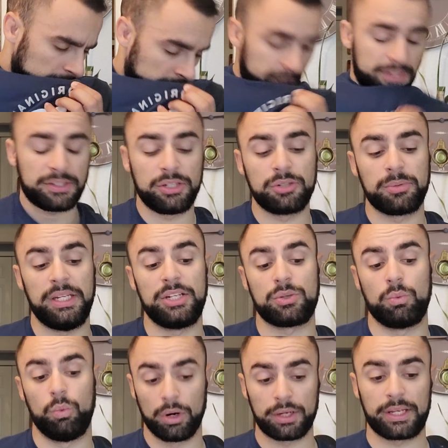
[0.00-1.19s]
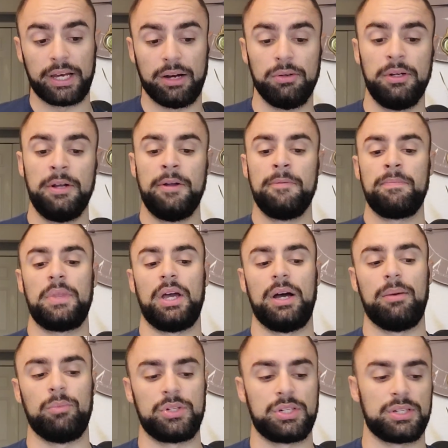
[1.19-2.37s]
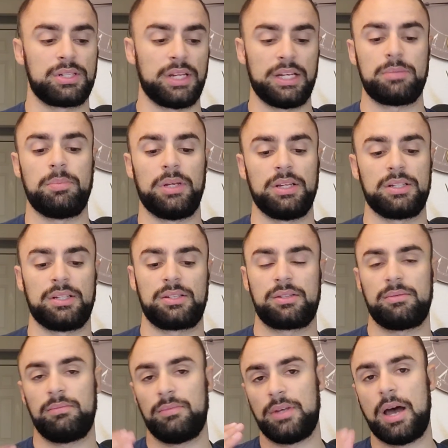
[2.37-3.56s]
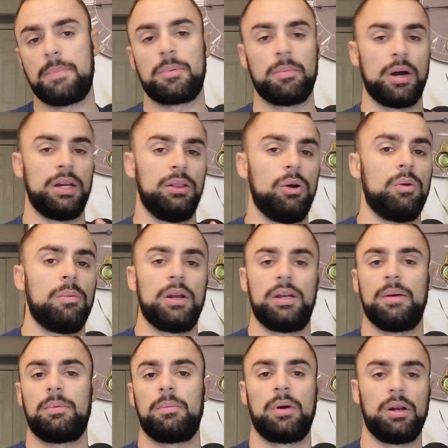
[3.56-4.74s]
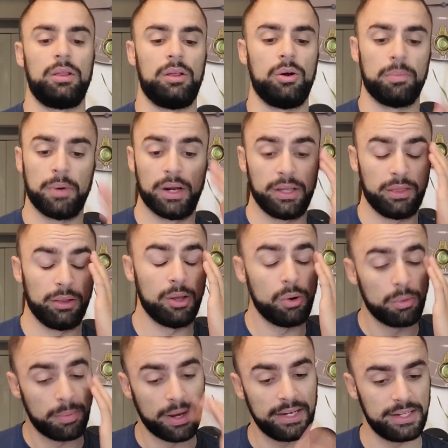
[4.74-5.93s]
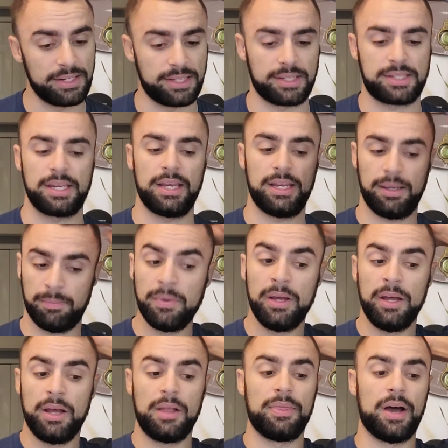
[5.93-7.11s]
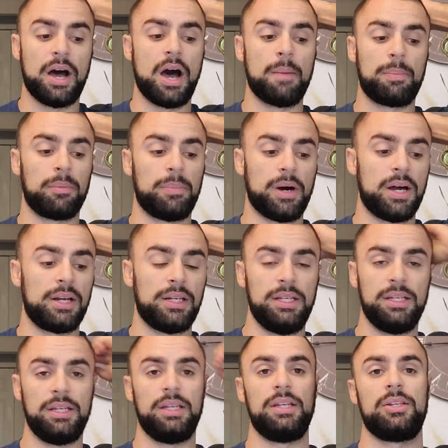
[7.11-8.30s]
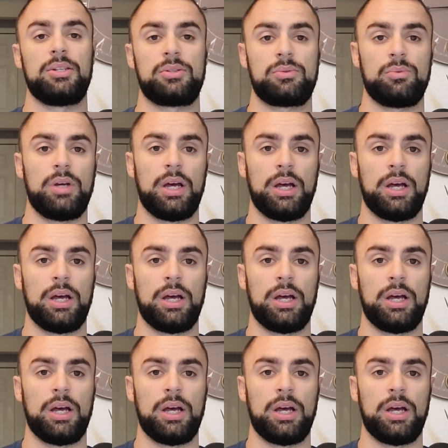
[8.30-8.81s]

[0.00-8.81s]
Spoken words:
excuse me, each workout, which is nice because it's upper body, lower body, upper body, lower body. The lower body is the same. The upper body is